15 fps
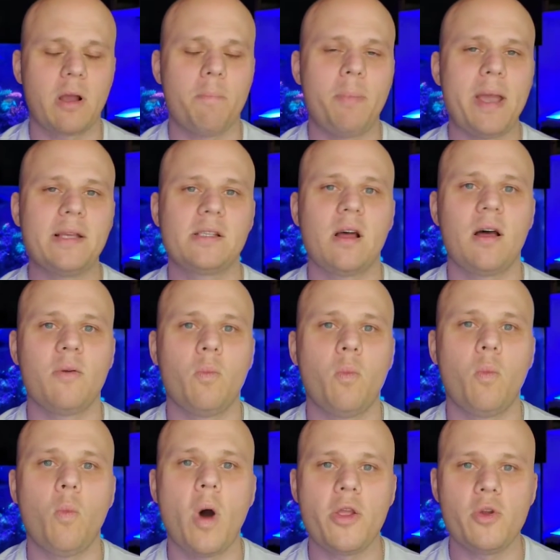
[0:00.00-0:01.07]
based on
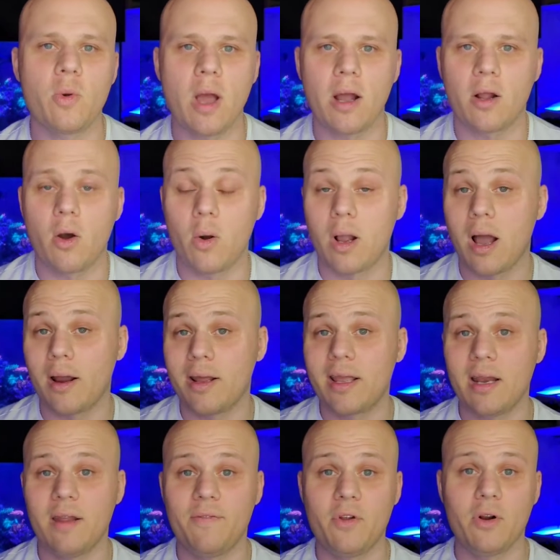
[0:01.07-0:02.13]
what you got going on.
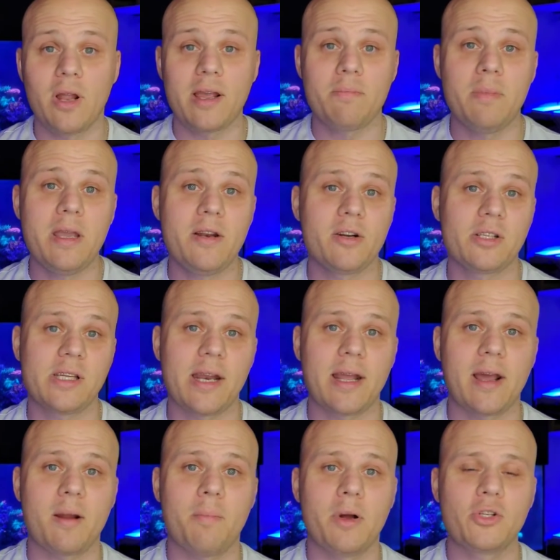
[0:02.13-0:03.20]
Again, if you're like me and you're sending
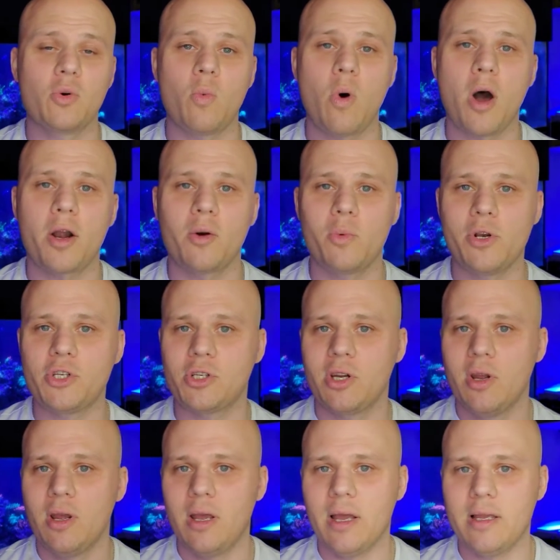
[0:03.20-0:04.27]
out a bunch of water which
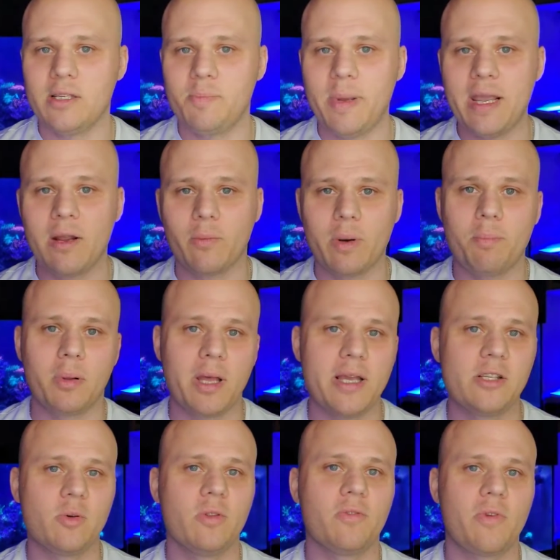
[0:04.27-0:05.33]
is being
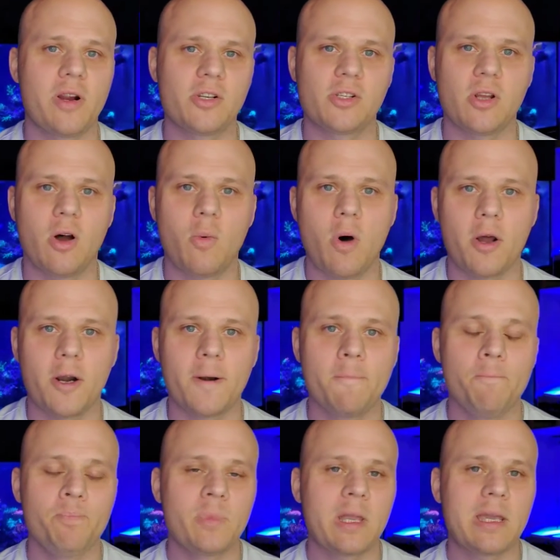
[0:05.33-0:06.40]
replaced with fresh salt water,
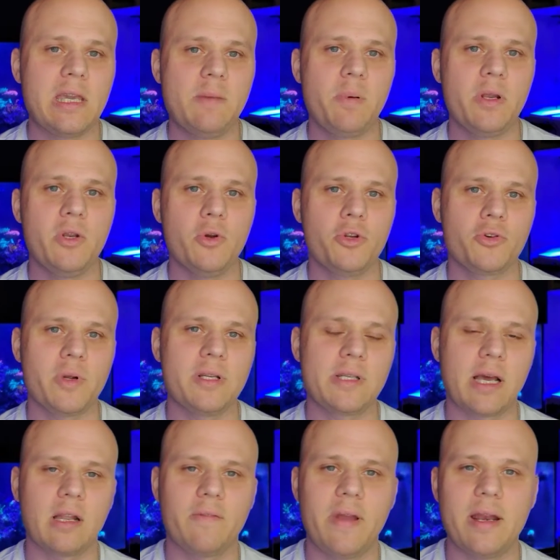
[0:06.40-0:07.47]
keeping nutrients
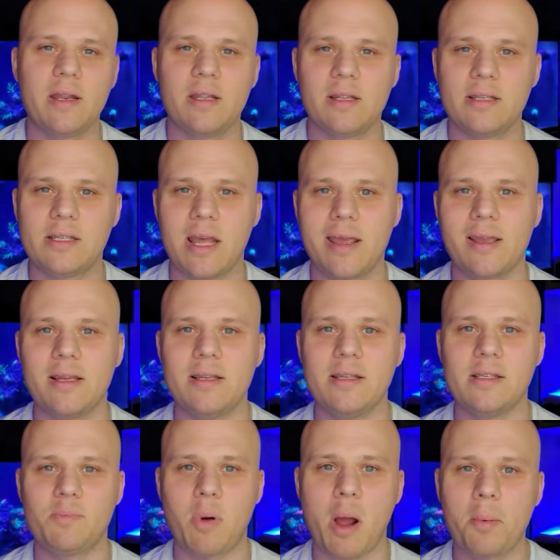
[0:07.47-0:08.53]
elevated in this tank
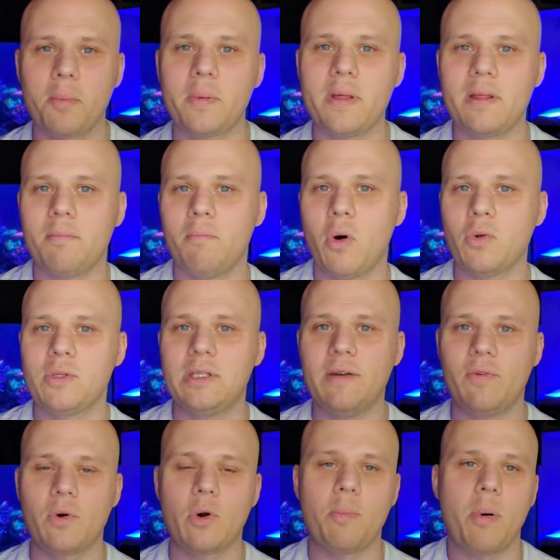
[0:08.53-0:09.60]
is probably the most
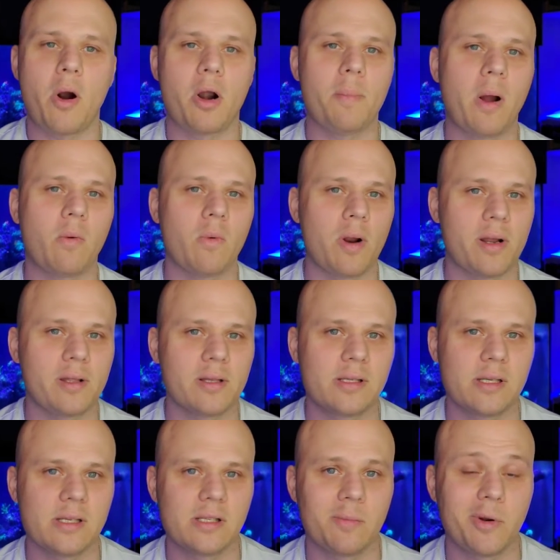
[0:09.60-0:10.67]
difficult part about running the
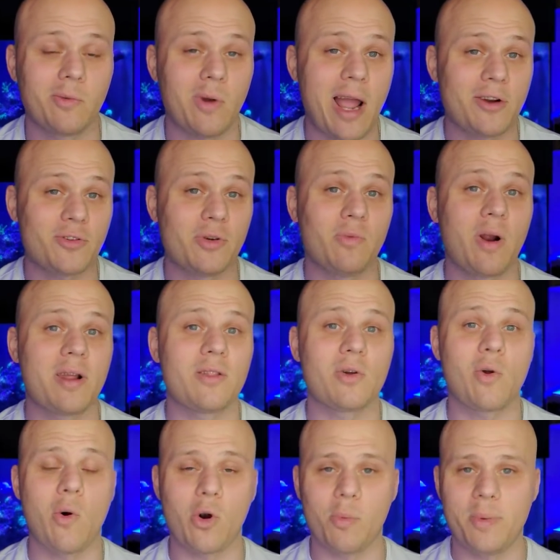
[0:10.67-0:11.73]
system, or actually running the
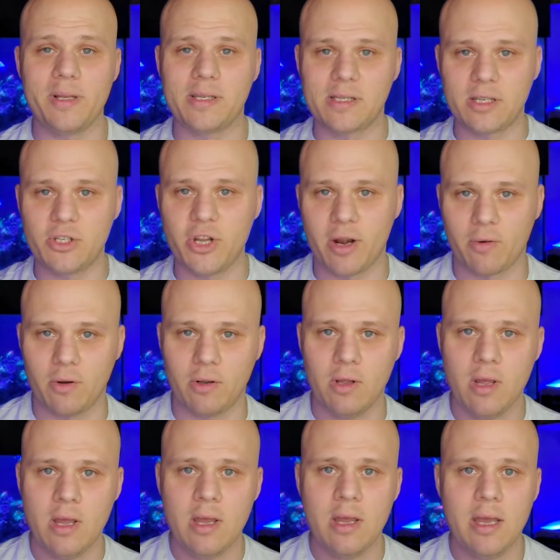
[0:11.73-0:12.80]
coral business in general,
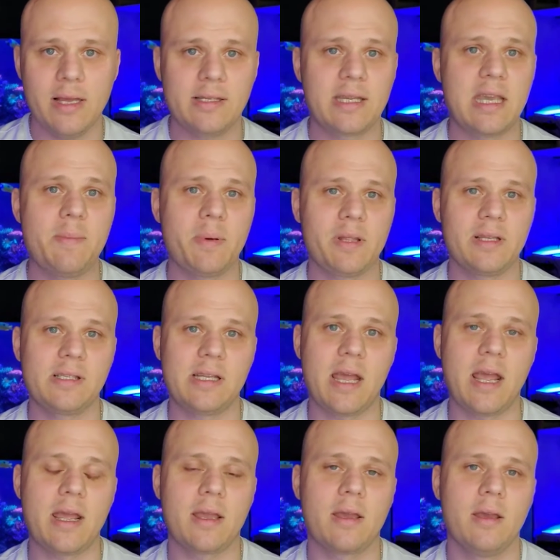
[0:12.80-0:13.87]
is keeping this
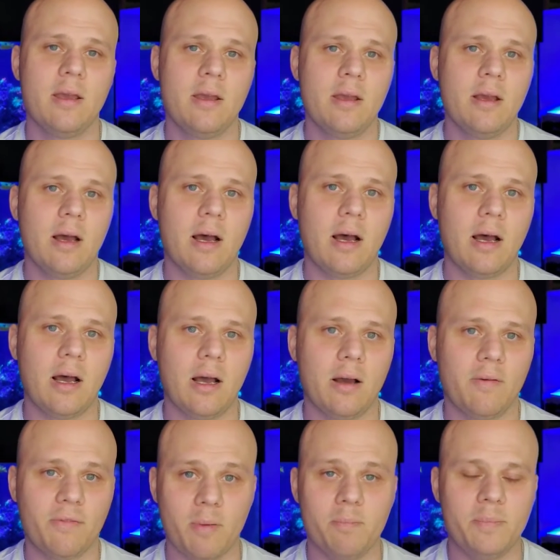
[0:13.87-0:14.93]
tank
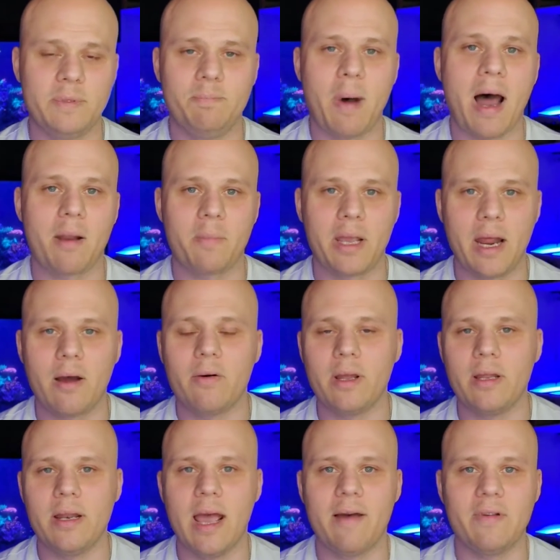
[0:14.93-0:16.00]
from bottoming out
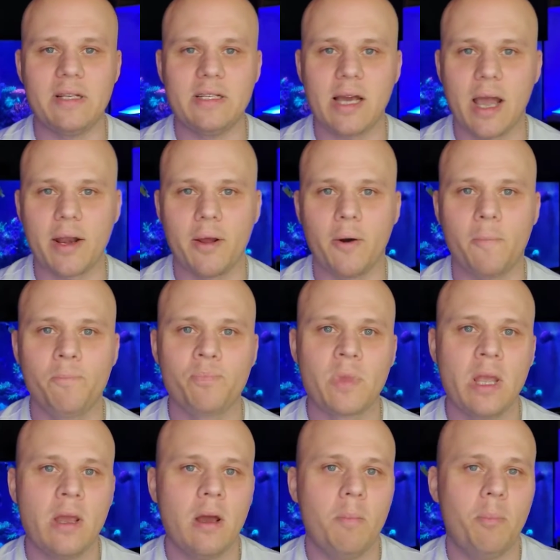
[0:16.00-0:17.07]
and having dino.
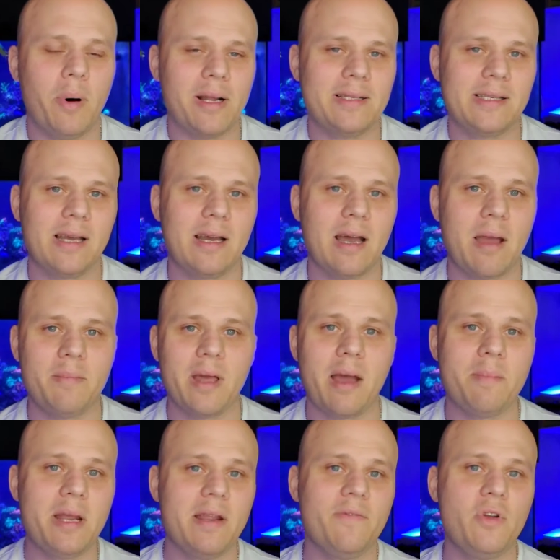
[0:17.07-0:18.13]
But I
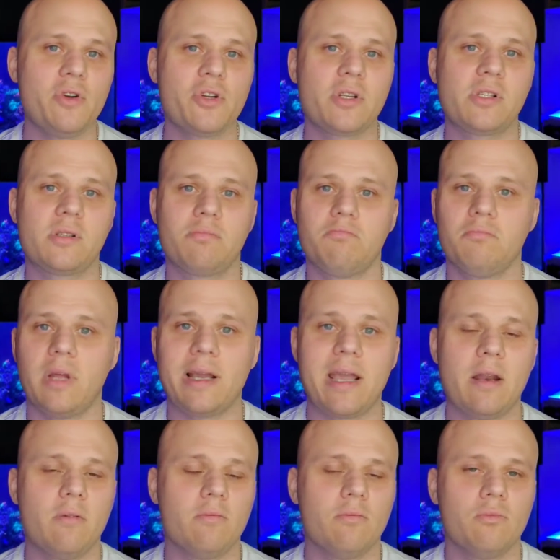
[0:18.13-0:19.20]
mean, if you just,
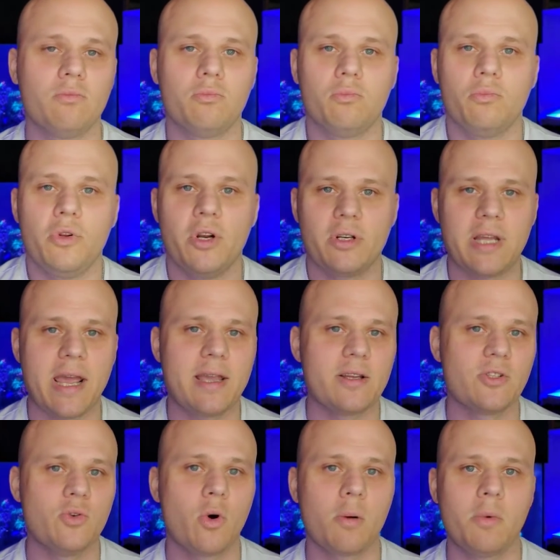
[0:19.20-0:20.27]
again, your tank
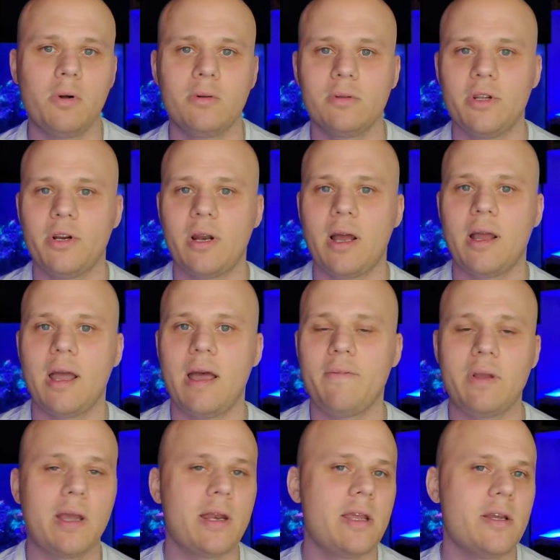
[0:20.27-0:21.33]
is normal, you're not
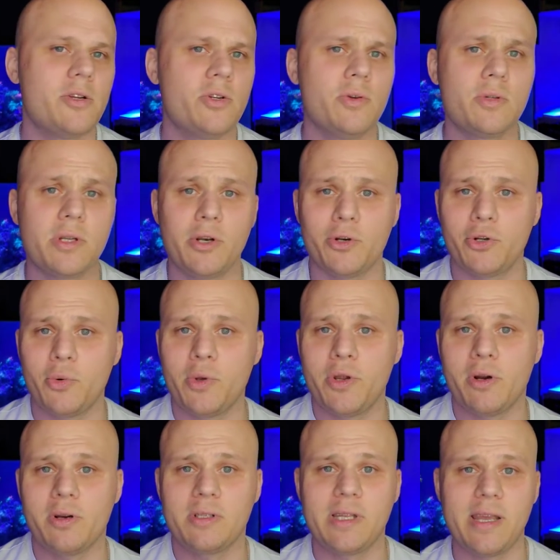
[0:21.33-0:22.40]
having any issues, and you're doing
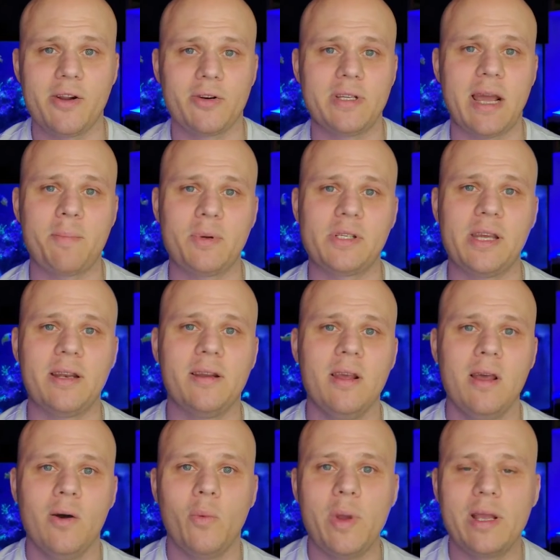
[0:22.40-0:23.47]
your, say, your 10%
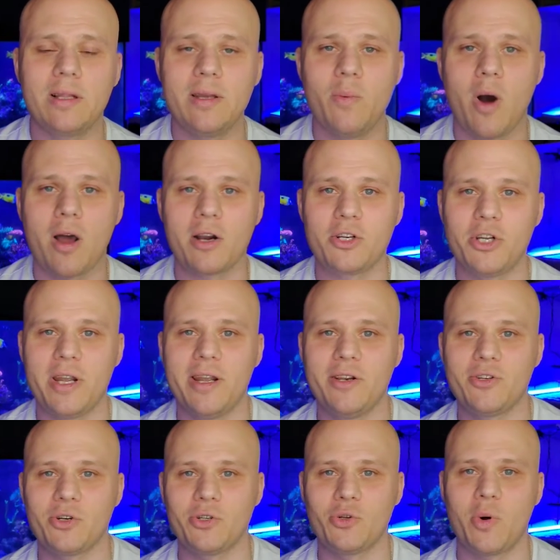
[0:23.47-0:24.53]
weekly water
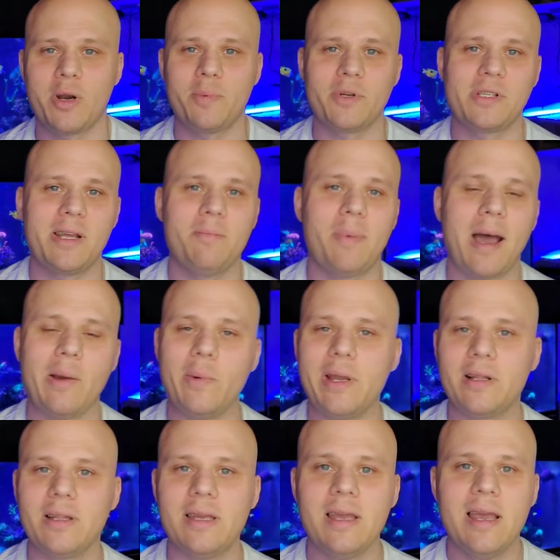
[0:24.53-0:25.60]
change or 20%
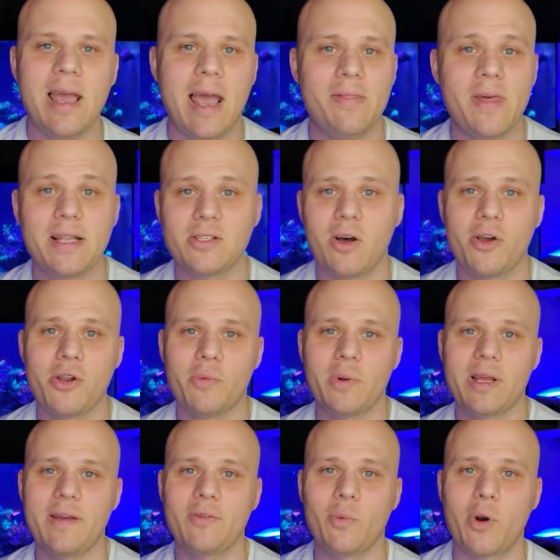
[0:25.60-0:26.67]
bi-weekly, and that's all you
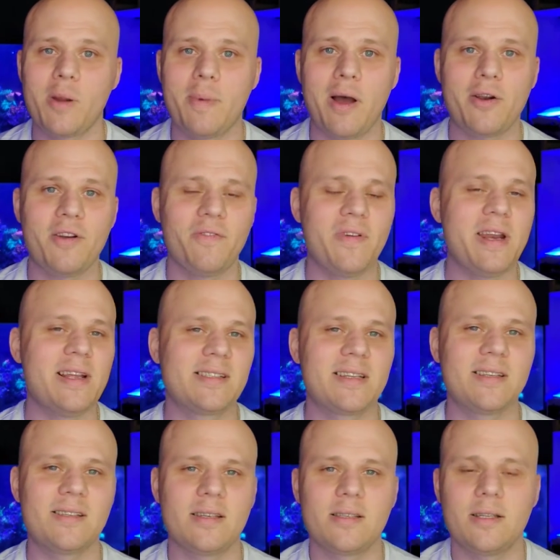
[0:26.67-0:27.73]
really have to worry about, and your feeding's
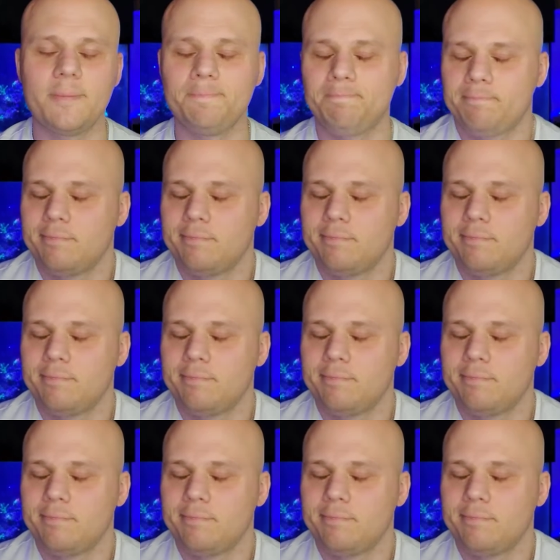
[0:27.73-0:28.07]
consistent